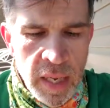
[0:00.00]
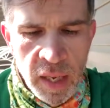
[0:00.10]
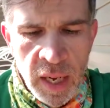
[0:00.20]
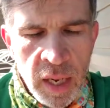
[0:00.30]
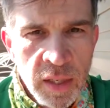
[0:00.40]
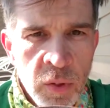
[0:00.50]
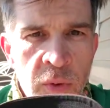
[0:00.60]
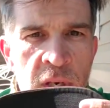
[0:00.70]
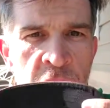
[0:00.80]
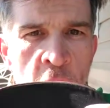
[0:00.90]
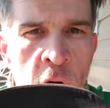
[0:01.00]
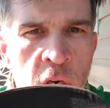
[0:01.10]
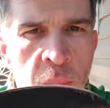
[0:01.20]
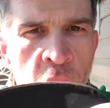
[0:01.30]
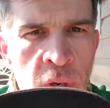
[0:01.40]
At least with a
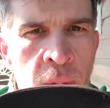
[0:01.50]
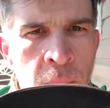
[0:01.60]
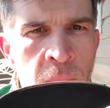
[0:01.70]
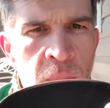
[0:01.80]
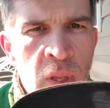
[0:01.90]
dark brim,